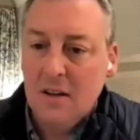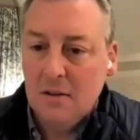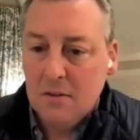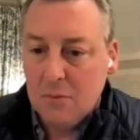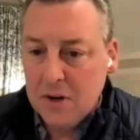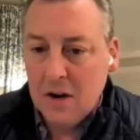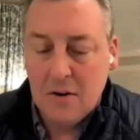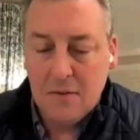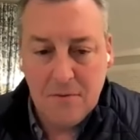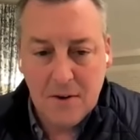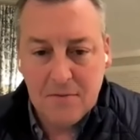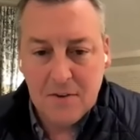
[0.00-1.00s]
Nice.
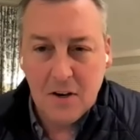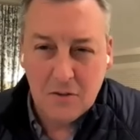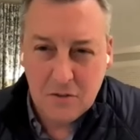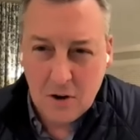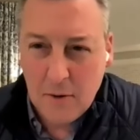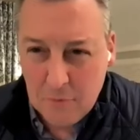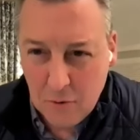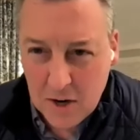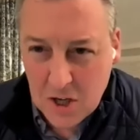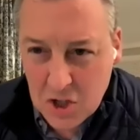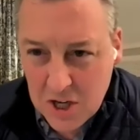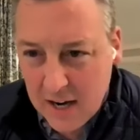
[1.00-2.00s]
350 or so have
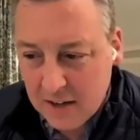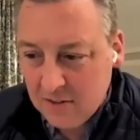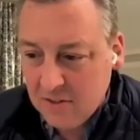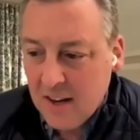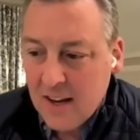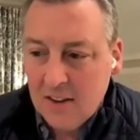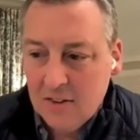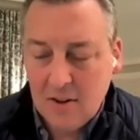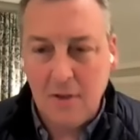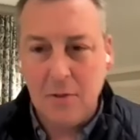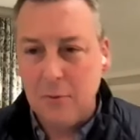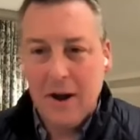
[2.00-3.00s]
written checks.
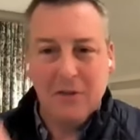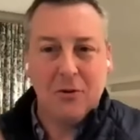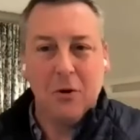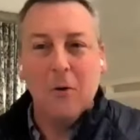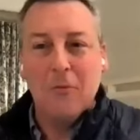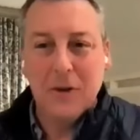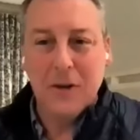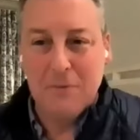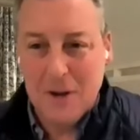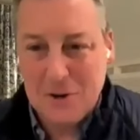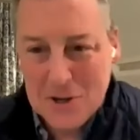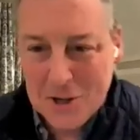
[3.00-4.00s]
So the rest are hopefully
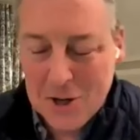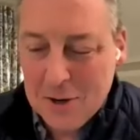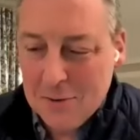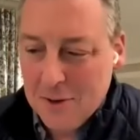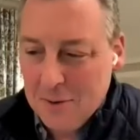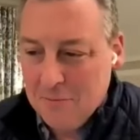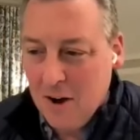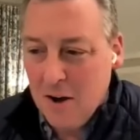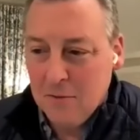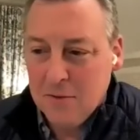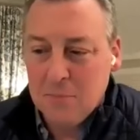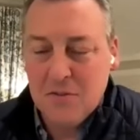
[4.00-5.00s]
eventually going to
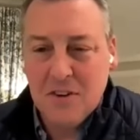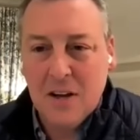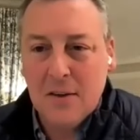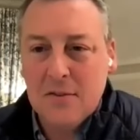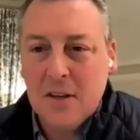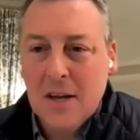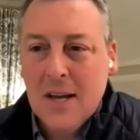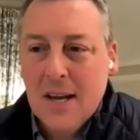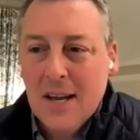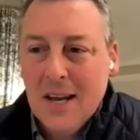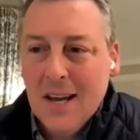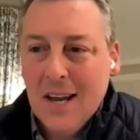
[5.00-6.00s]
involve themselves.
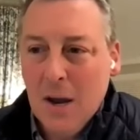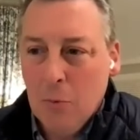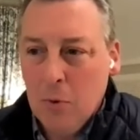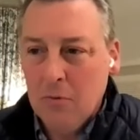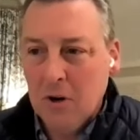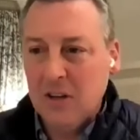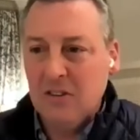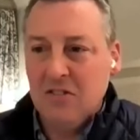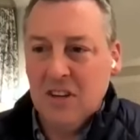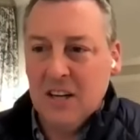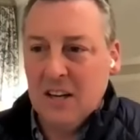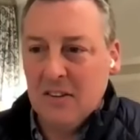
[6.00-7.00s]
And we really
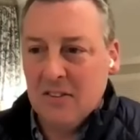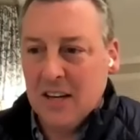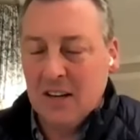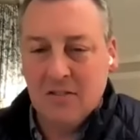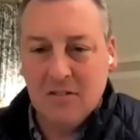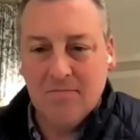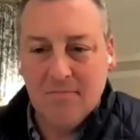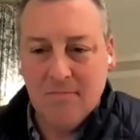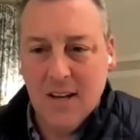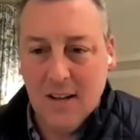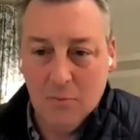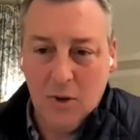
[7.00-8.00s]
see it as like a,
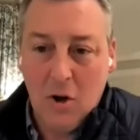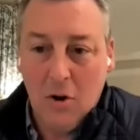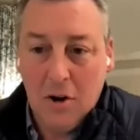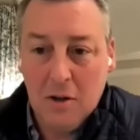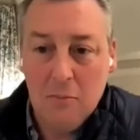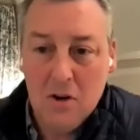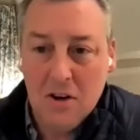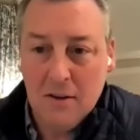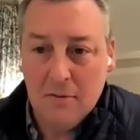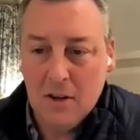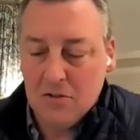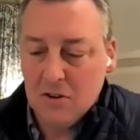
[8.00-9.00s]
uh, we call it a
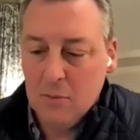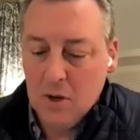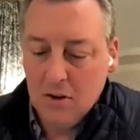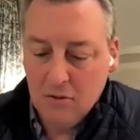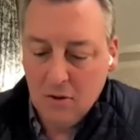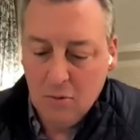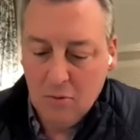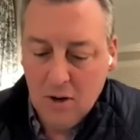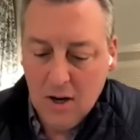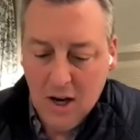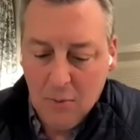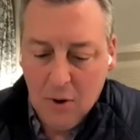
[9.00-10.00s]
community, investor community. So,
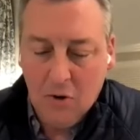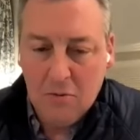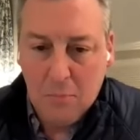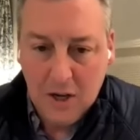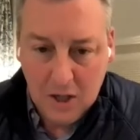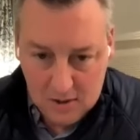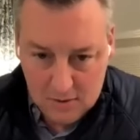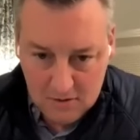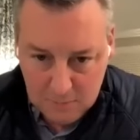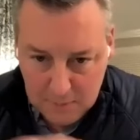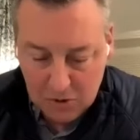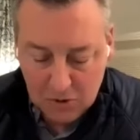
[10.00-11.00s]
you know, we always bring
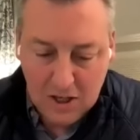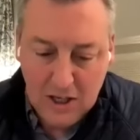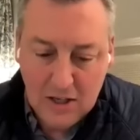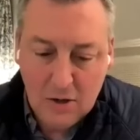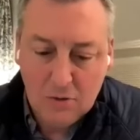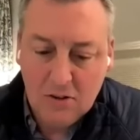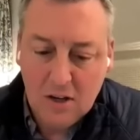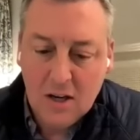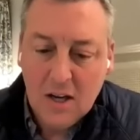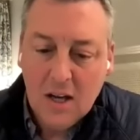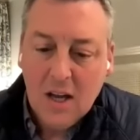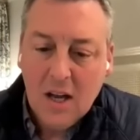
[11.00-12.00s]
special keynotes
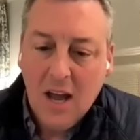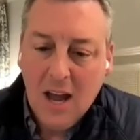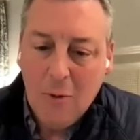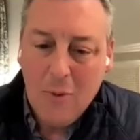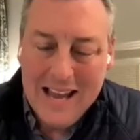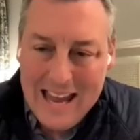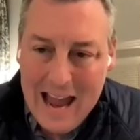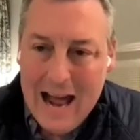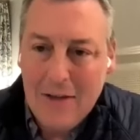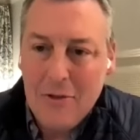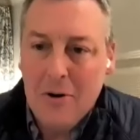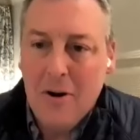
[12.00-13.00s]
in mm. and we
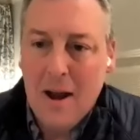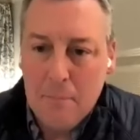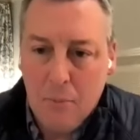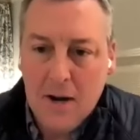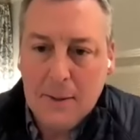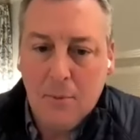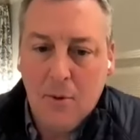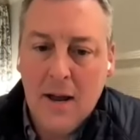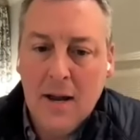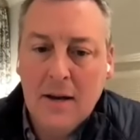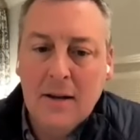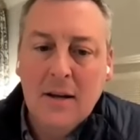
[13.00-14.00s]
gather and break
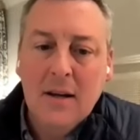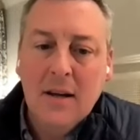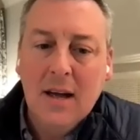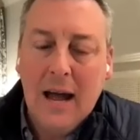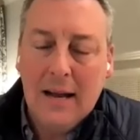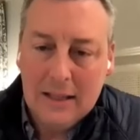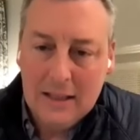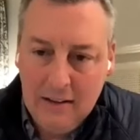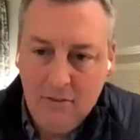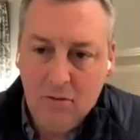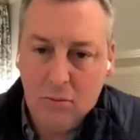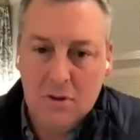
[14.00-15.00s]
bread at
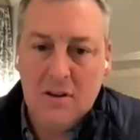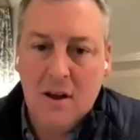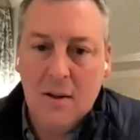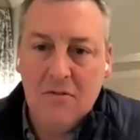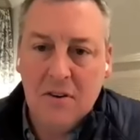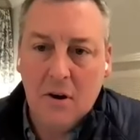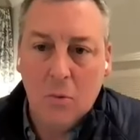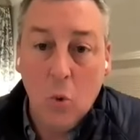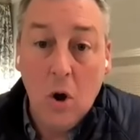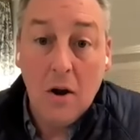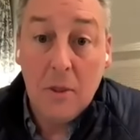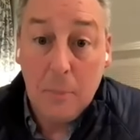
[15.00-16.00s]
least three times a year
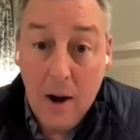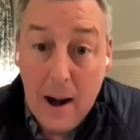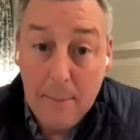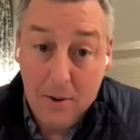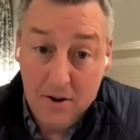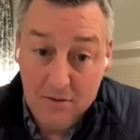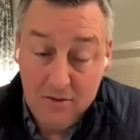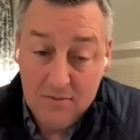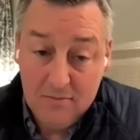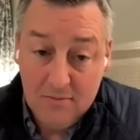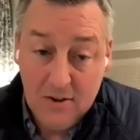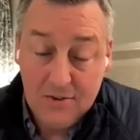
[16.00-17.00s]
one of the properties.
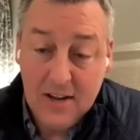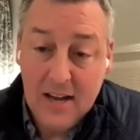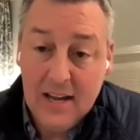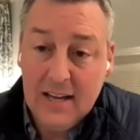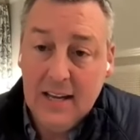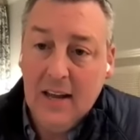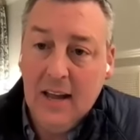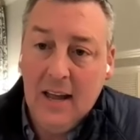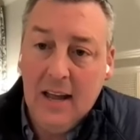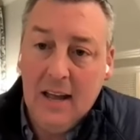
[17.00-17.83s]
Okay. Yeah.